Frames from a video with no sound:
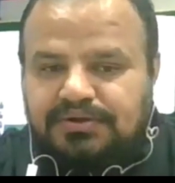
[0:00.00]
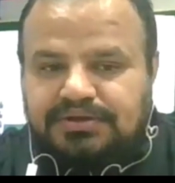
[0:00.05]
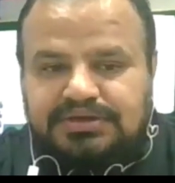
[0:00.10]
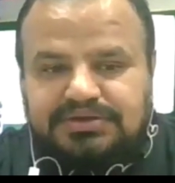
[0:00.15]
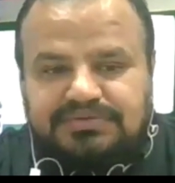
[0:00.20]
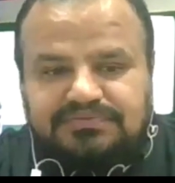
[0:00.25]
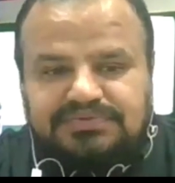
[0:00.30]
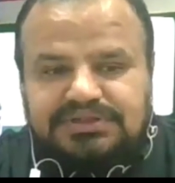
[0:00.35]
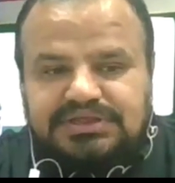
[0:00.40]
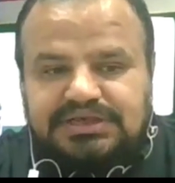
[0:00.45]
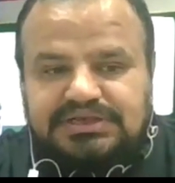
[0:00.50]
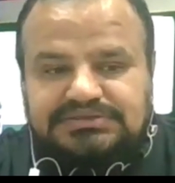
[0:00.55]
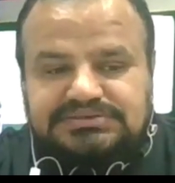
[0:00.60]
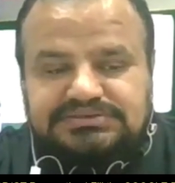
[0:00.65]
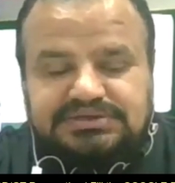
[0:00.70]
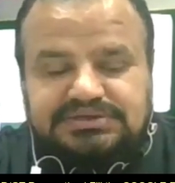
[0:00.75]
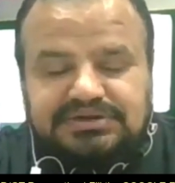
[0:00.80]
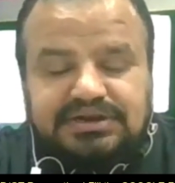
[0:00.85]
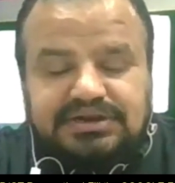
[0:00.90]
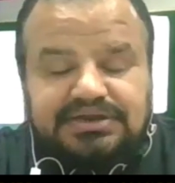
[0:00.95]
give the
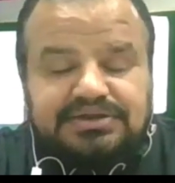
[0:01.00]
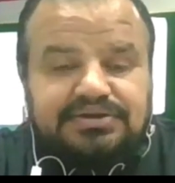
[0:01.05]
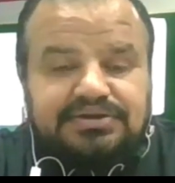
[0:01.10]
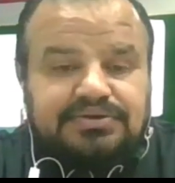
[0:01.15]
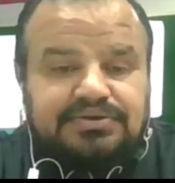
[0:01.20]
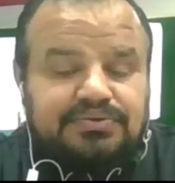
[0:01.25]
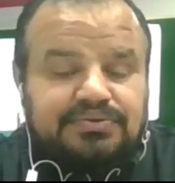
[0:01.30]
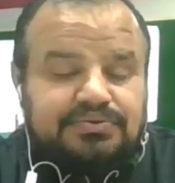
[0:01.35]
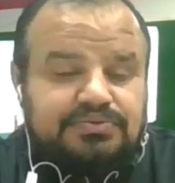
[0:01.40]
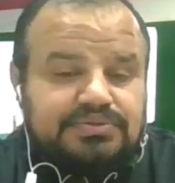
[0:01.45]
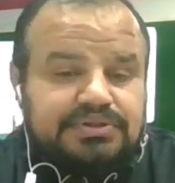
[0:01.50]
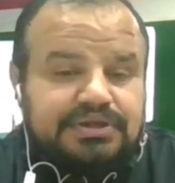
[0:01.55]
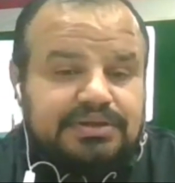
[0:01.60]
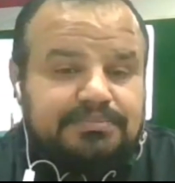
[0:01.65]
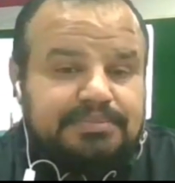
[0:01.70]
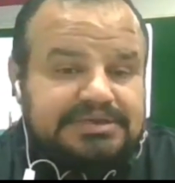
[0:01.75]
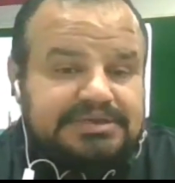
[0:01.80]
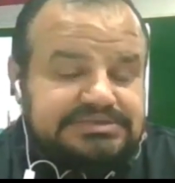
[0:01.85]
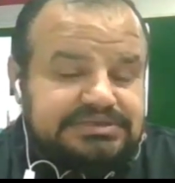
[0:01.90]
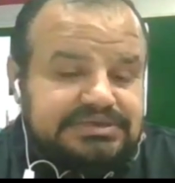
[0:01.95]
answer related to
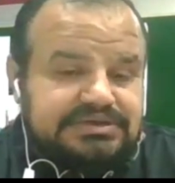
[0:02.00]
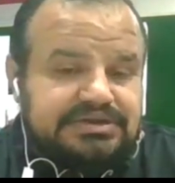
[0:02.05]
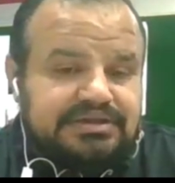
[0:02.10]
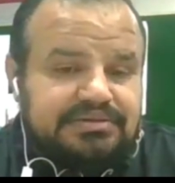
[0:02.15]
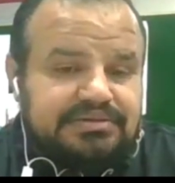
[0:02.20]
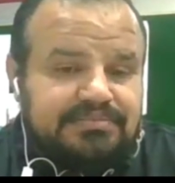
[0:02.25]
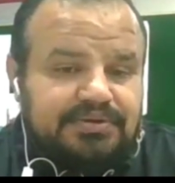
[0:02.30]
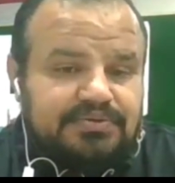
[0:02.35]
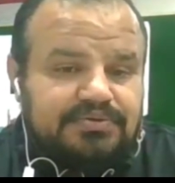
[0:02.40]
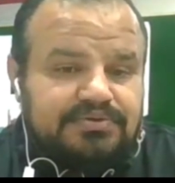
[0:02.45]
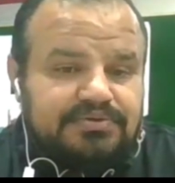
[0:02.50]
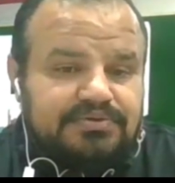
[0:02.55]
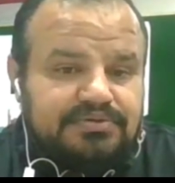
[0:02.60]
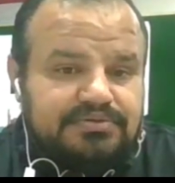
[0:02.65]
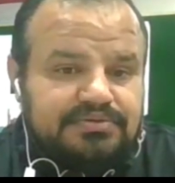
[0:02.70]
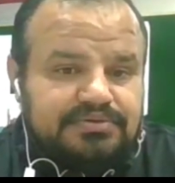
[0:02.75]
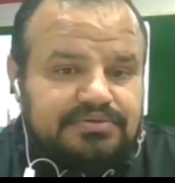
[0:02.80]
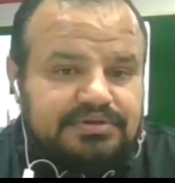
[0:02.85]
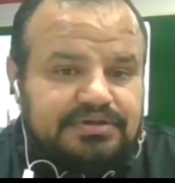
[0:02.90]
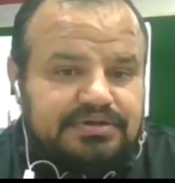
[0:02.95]
the basic
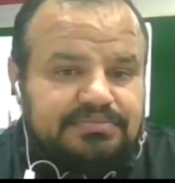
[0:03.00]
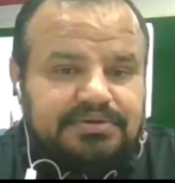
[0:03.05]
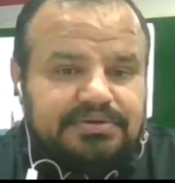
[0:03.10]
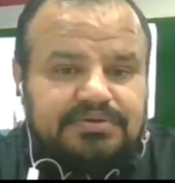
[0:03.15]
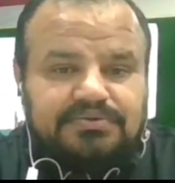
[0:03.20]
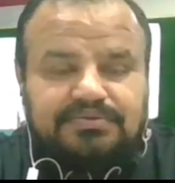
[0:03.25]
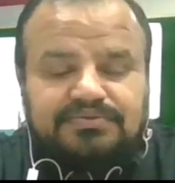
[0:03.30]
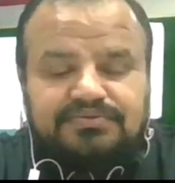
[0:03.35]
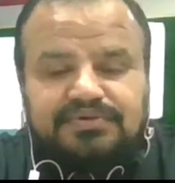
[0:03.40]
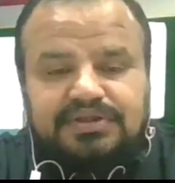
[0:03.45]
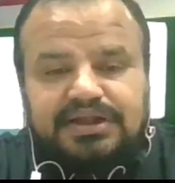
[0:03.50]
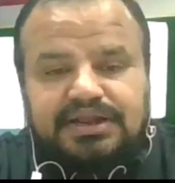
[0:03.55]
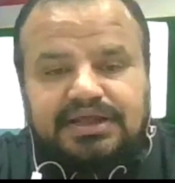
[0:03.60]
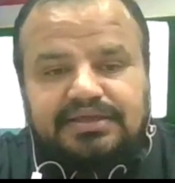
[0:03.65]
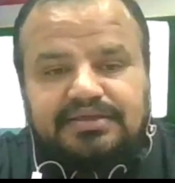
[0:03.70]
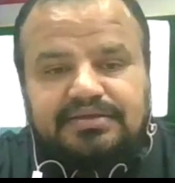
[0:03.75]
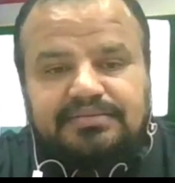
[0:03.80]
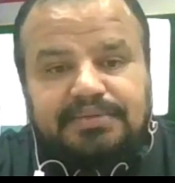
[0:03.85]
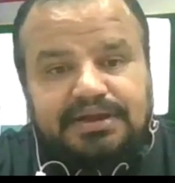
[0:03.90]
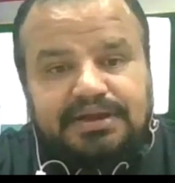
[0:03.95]
terminology
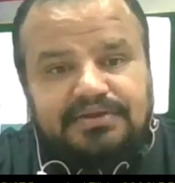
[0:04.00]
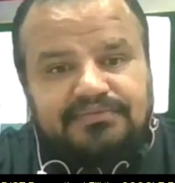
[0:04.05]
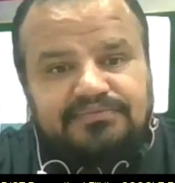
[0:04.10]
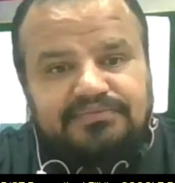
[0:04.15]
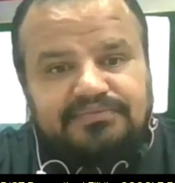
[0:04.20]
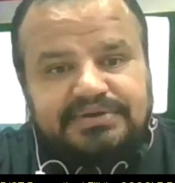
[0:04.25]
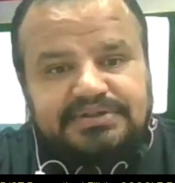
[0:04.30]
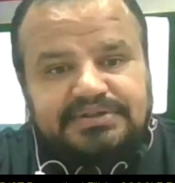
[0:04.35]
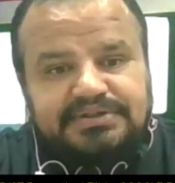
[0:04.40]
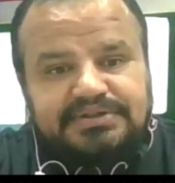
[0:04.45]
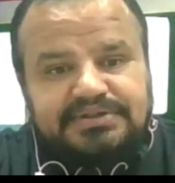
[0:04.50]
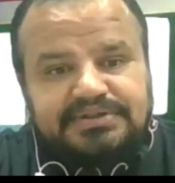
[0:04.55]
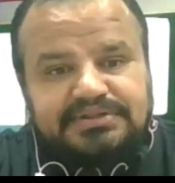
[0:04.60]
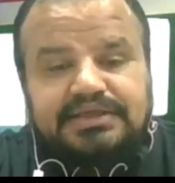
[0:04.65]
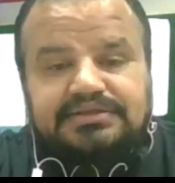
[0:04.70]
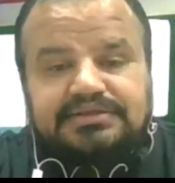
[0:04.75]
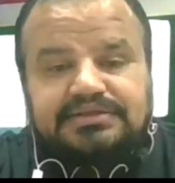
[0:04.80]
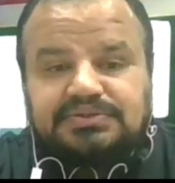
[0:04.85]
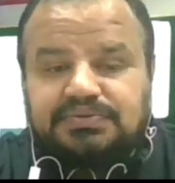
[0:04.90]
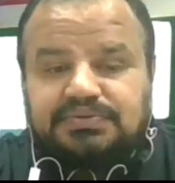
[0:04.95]
like bandwidth,
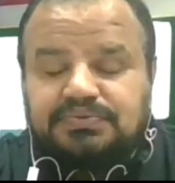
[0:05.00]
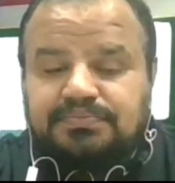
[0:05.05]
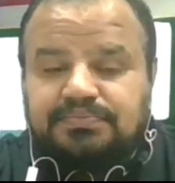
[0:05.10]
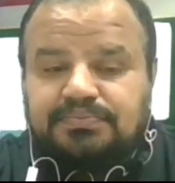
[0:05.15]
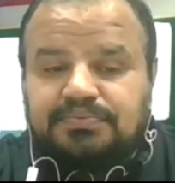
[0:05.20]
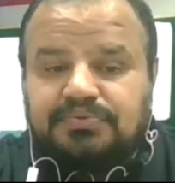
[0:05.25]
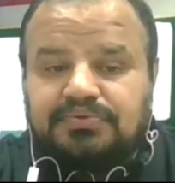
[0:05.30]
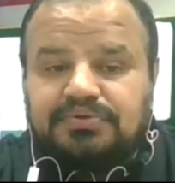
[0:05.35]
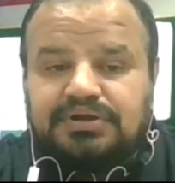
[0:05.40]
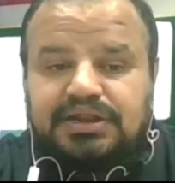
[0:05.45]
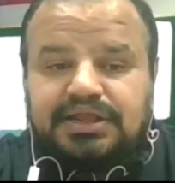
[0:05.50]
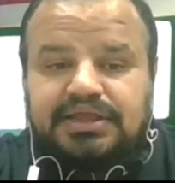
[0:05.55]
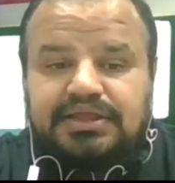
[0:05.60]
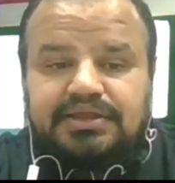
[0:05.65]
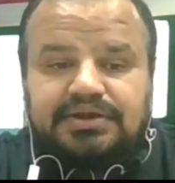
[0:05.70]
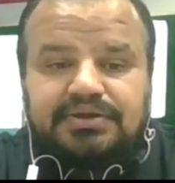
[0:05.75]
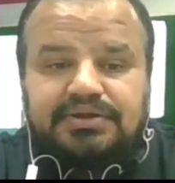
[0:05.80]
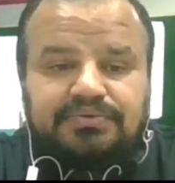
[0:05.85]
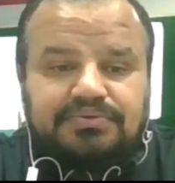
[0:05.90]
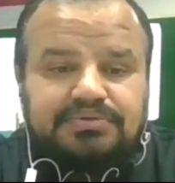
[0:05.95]
like throughput,
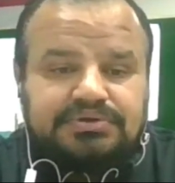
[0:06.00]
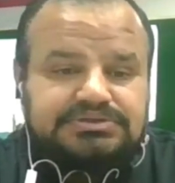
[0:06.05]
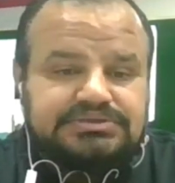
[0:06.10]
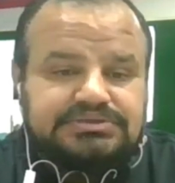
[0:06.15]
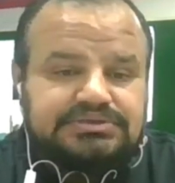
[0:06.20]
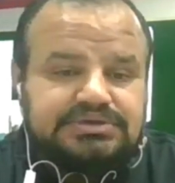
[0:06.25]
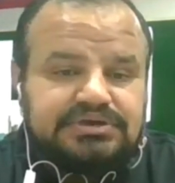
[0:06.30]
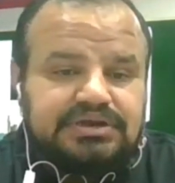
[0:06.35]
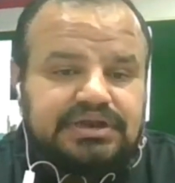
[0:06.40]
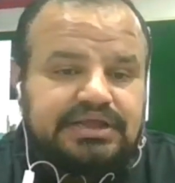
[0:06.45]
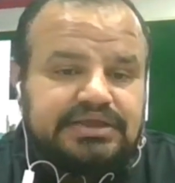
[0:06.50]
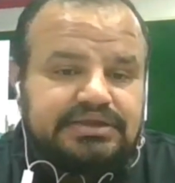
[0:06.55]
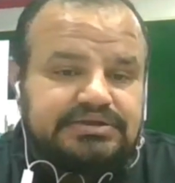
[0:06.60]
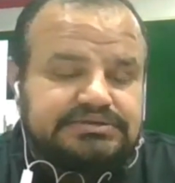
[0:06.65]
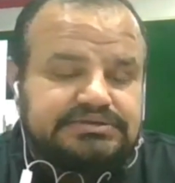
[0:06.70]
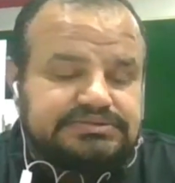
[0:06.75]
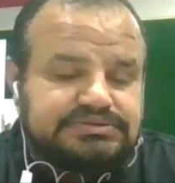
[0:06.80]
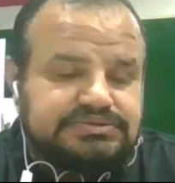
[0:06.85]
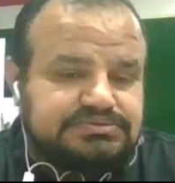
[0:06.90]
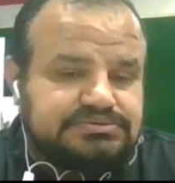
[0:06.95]
like attenuation, like
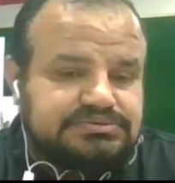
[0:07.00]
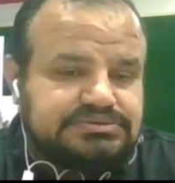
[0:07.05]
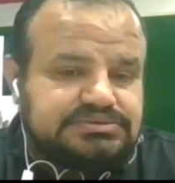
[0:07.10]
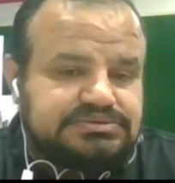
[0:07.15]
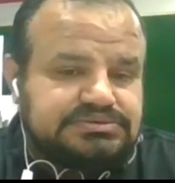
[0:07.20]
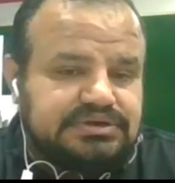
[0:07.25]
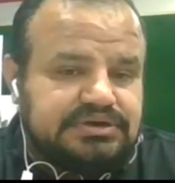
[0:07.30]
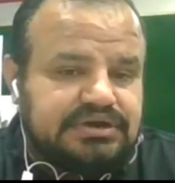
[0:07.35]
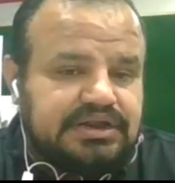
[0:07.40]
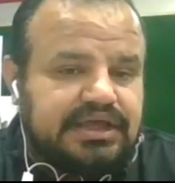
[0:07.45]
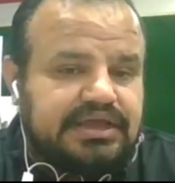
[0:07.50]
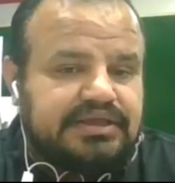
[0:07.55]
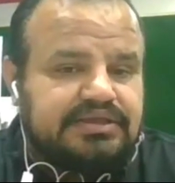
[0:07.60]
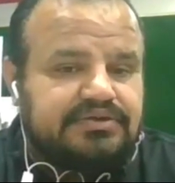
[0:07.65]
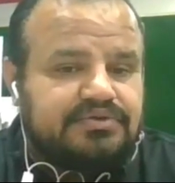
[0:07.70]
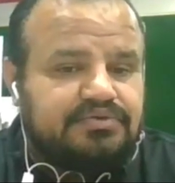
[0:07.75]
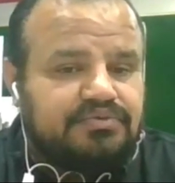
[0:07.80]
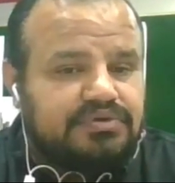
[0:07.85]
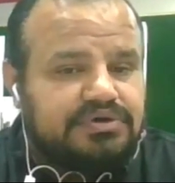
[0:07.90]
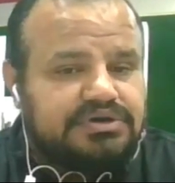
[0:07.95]
distortion,
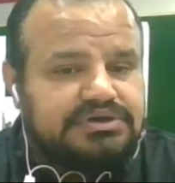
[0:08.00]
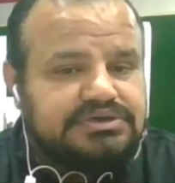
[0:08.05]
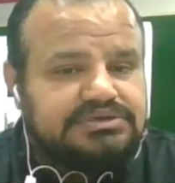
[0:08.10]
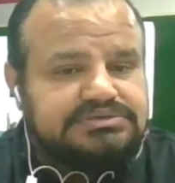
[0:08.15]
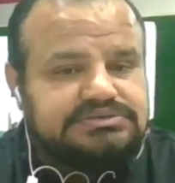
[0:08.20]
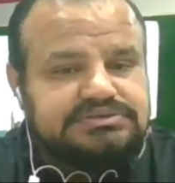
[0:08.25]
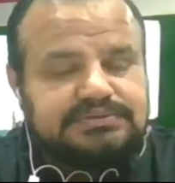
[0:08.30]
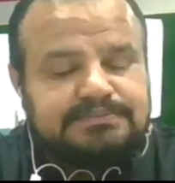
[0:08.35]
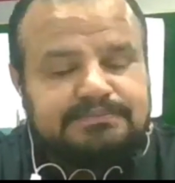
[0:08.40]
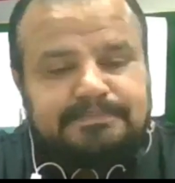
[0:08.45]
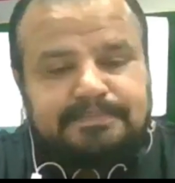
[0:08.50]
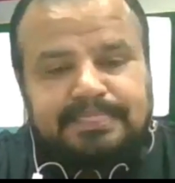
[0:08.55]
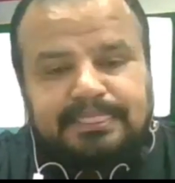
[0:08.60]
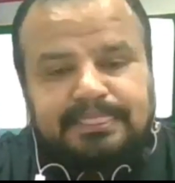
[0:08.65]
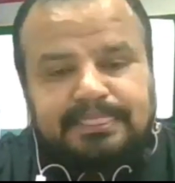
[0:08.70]
like noise.